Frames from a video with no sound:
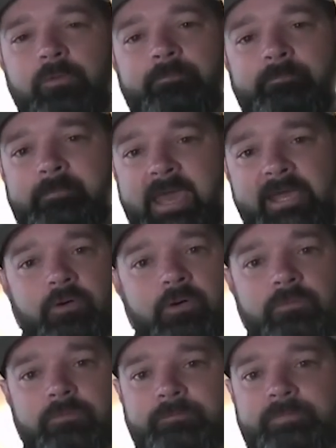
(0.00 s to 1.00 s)

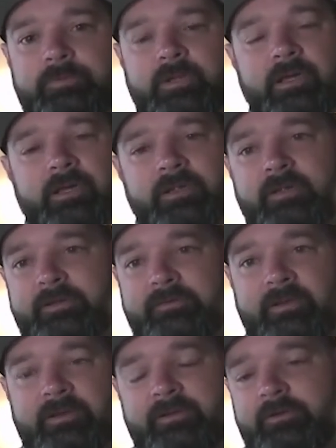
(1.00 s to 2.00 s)
metal.
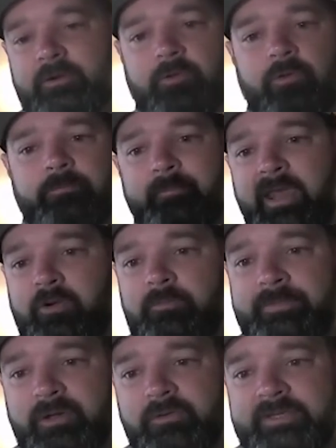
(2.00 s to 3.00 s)
An old metal
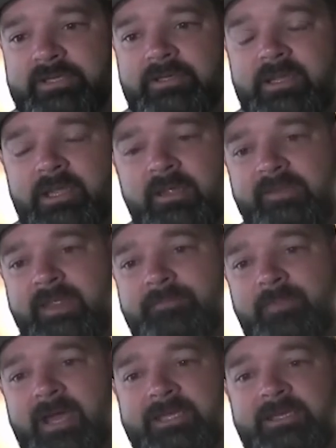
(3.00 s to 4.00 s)
building, they
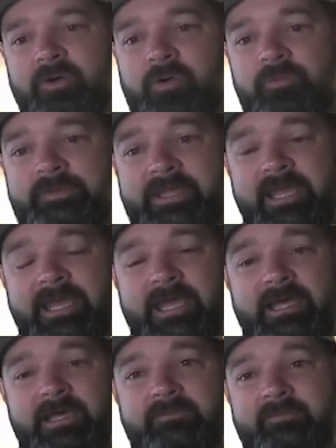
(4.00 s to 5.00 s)
might have only
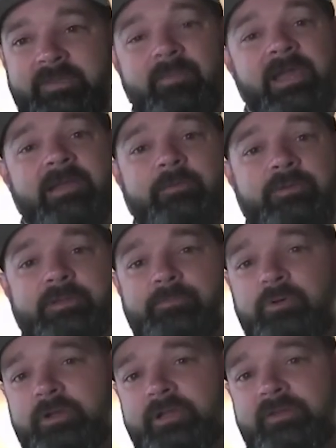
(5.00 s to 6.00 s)

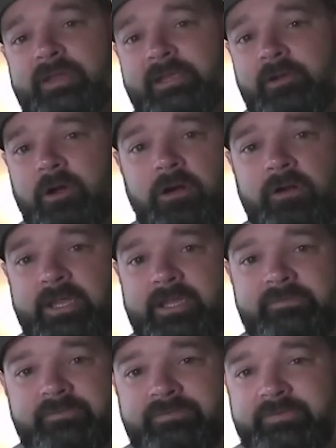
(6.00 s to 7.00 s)
put in like an
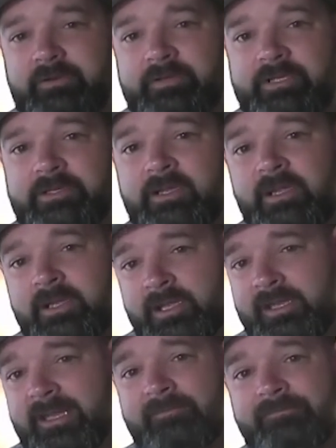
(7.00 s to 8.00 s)
R8 ceiling,
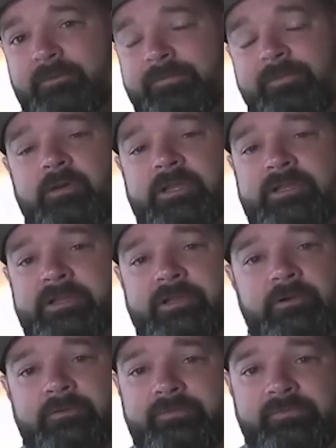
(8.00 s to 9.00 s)
and after 30
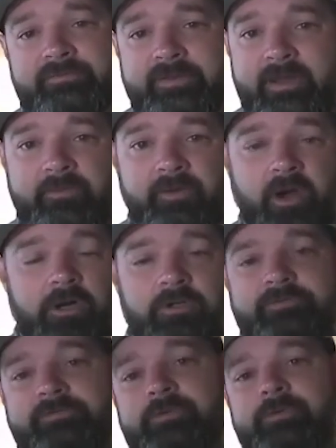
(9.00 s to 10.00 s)
years it's now an
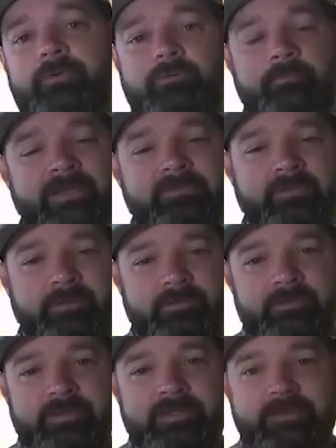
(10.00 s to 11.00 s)
R2,
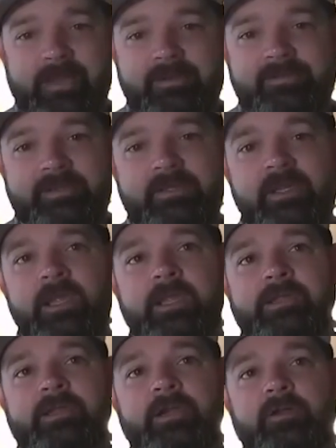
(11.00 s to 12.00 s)
basically nothing.
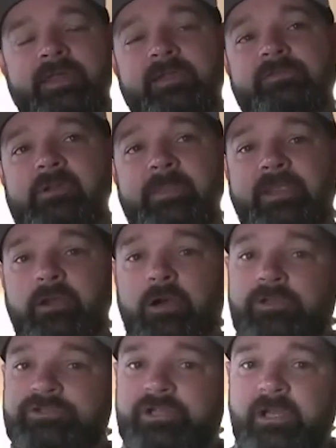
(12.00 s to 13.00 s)
That's going to make
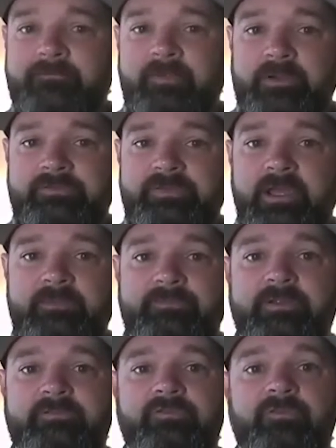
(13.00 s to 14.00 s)
our job very tough
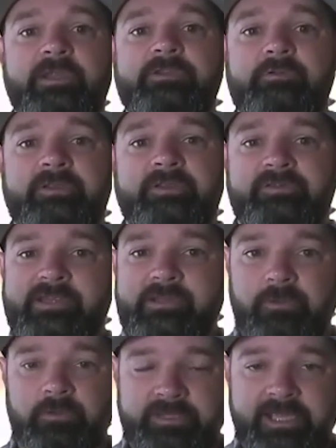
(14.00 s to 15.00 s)
because we do these heat
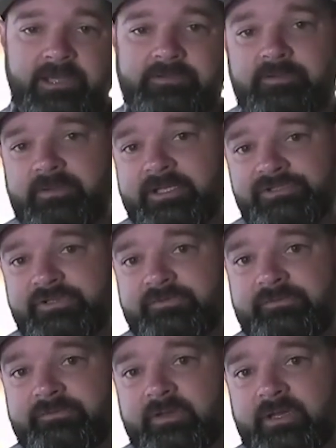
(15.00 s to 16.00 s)
load
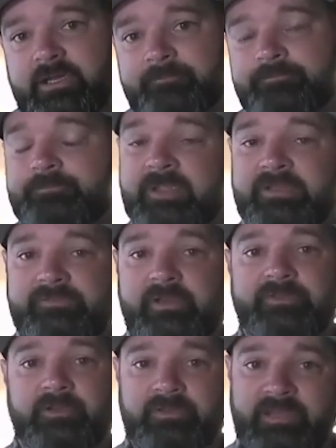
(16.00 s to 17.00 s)
calculations based
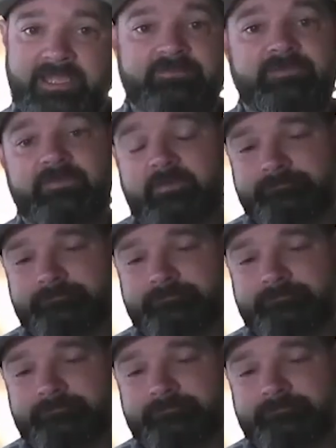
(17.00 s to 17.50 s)
on the lights,